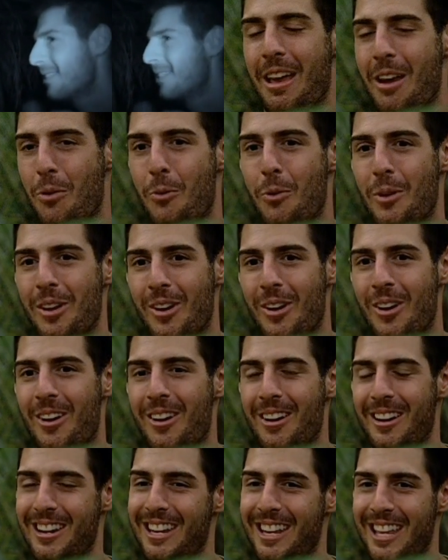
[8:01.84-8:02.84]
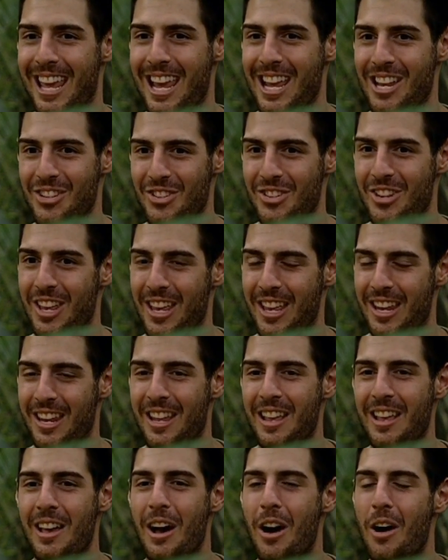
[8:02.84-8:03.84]
that we are engaged in
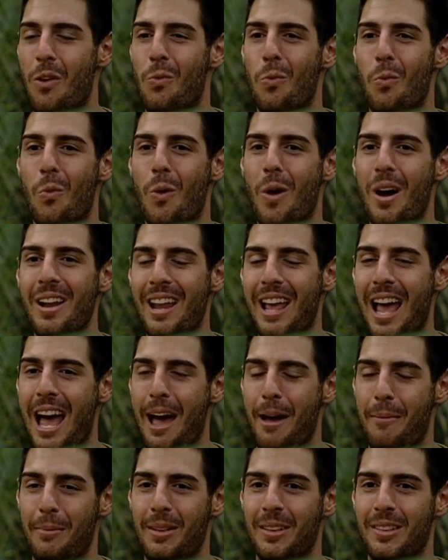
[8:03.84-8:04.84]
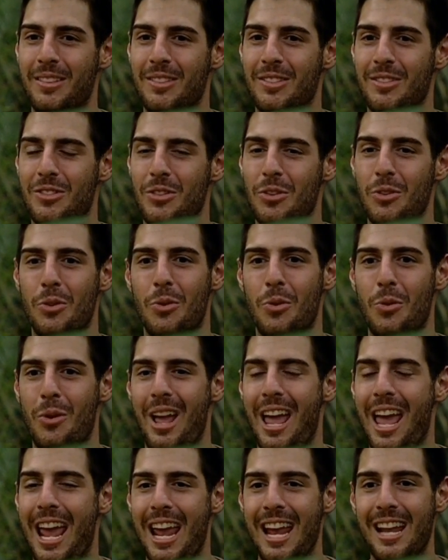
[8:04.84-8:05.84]
what happens to
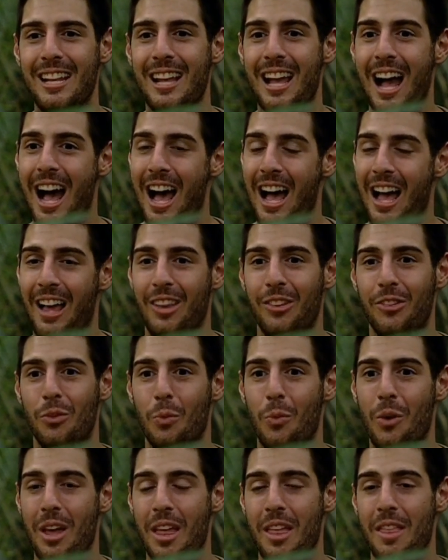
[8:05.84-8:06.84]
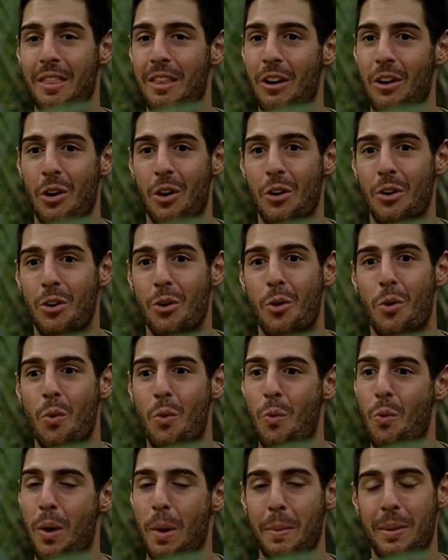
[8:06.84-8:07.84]
eight guys when there are no
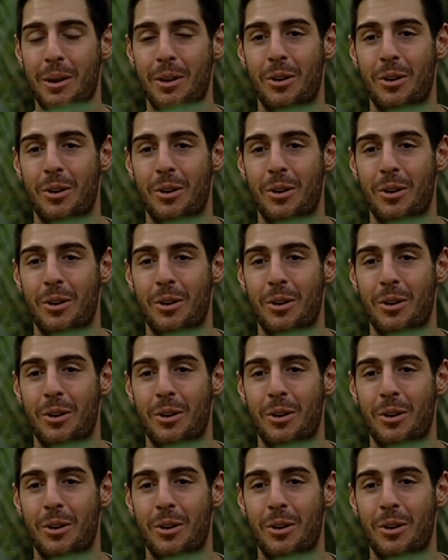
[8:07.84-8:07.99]
women